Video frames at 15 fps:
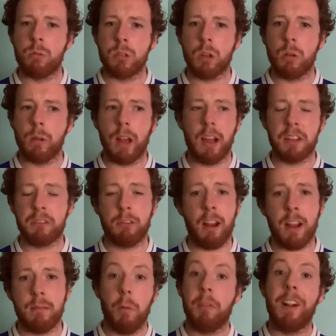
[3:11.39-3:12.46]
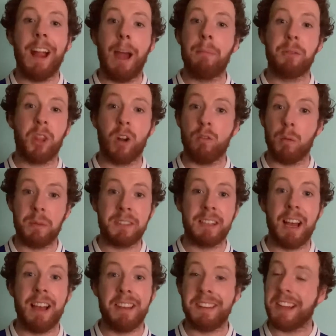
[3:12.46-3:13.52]
So yeah, that's great. I'm very happy that Ruben
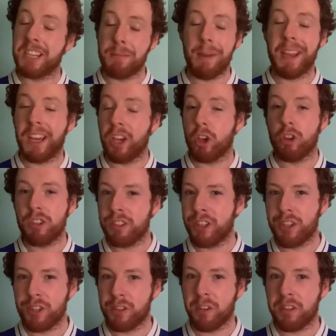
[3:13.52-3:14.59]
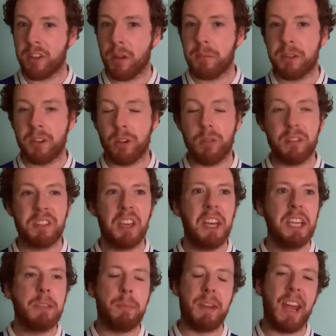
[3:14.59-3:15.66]
Serra is actually making good decisions on substitutes.
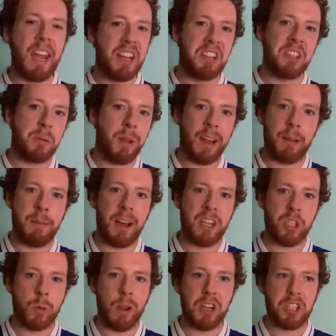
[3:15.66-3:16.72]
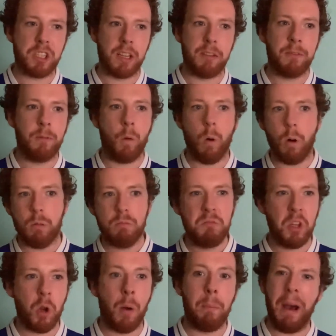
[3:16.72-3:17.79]
It's been ages since we had a manager who actually thought, you
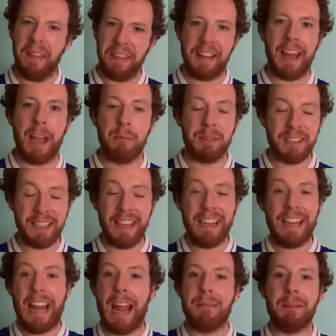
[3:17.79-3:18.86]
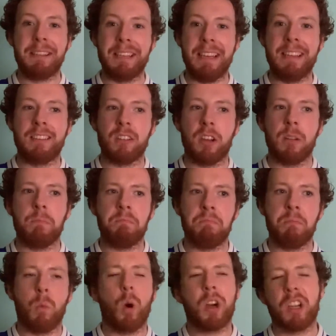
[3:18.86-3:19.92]
know, about the game, seeing the game as it is and
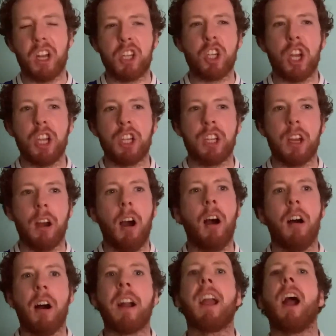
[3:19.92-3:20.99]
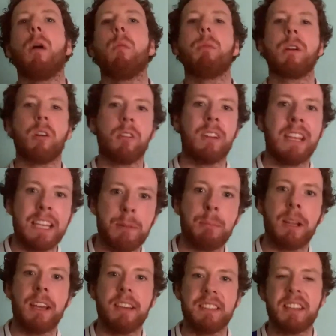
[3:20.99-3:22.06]
going, what can I change here? Ah, okay, I'll bring on these
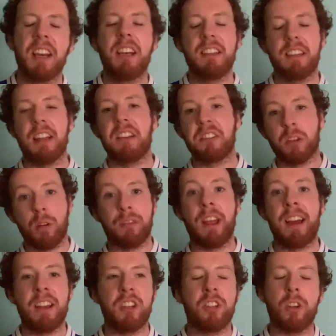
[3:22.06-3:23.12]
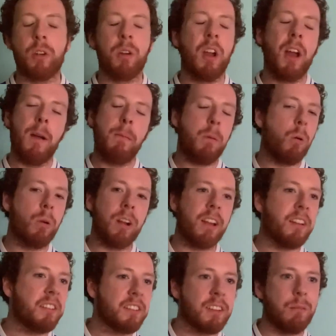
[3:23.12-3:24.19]
players to then solve that issue. Paul
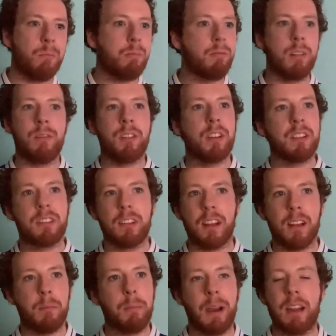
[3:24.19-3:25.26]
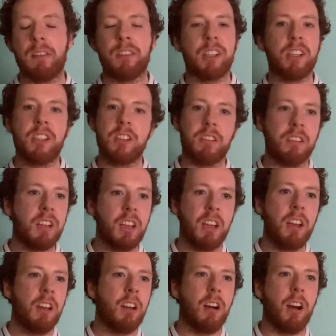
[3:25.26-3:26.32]
Ince and previous like Panovic and,
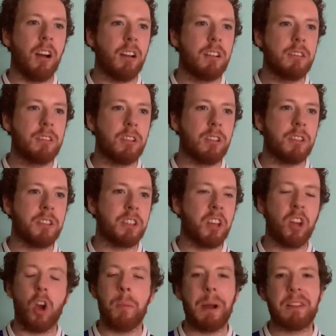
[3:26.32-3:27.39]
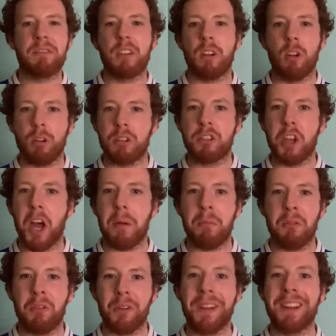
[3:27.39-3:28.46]
oh God, you can go back for a long time
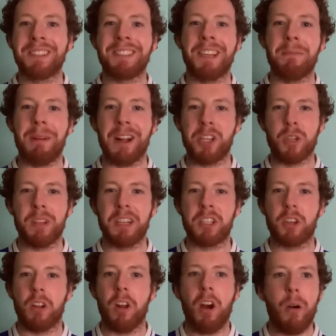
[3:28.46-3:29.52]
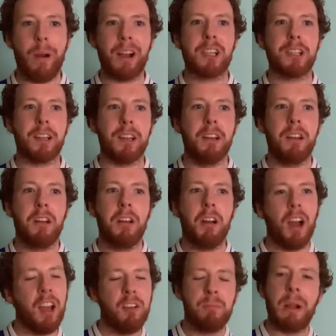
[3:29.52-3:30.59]
before you see a manager who's actually gone, oh, actually, I
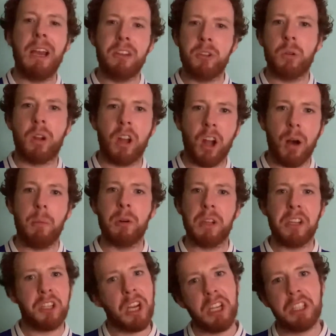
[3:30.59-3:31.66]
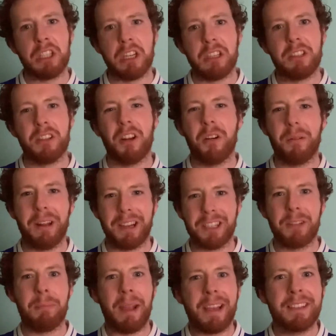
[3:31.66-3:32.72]
have players who can come on and change this, you know, and actually
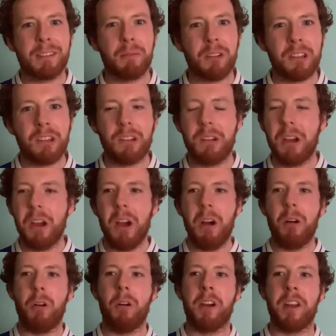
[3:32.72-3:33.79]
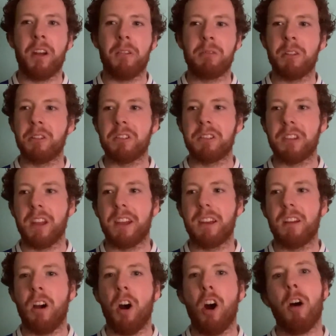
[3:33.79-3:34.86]
make a substitute. Or, you know, just like,
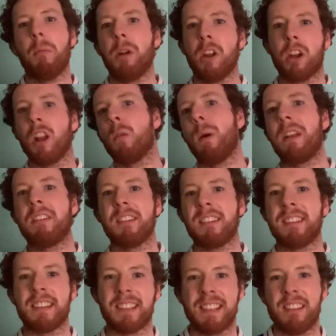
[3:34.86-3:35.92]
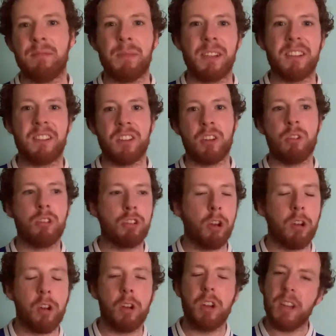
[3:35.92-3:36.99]
oh, I'm only going to wait till the 60th minute to do so. You
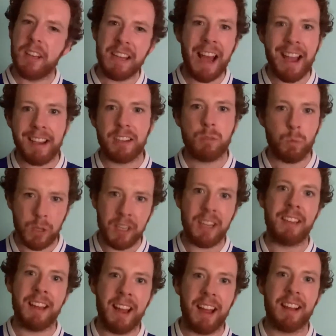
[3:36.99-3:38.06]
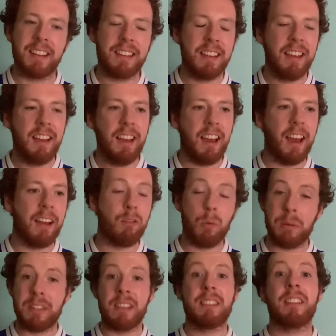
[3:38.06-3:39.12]
know, you need to act. We need to act. And
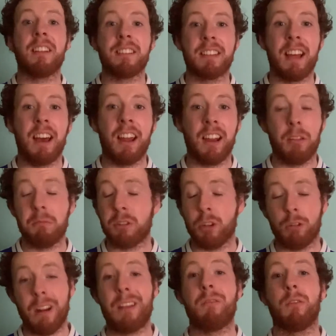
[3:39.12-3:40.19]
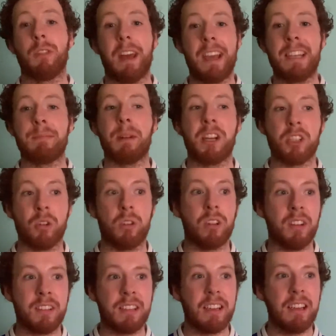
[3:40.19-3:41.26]
Ruben Serra does that. And I'm so grateful that he's a manager who
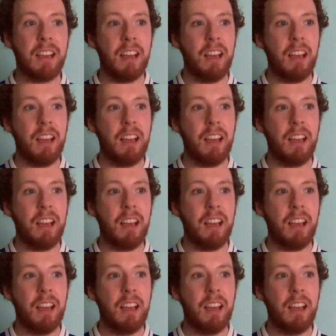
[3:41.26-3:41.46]
does it.